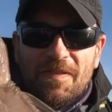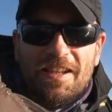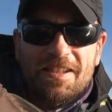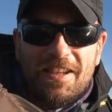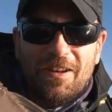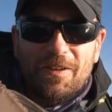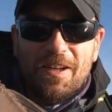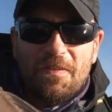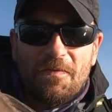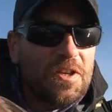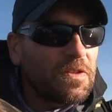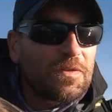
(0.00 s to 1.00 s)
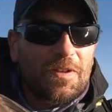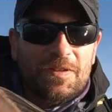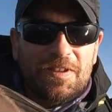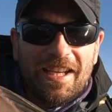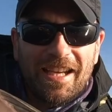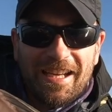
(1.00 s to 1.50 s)
That's the only fish for
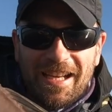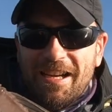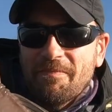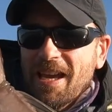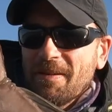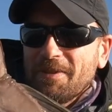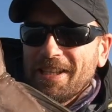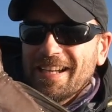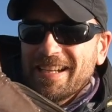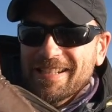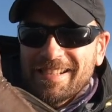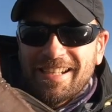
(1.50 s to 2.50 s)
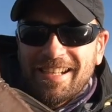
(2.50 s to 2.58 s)
today, I'm happy as.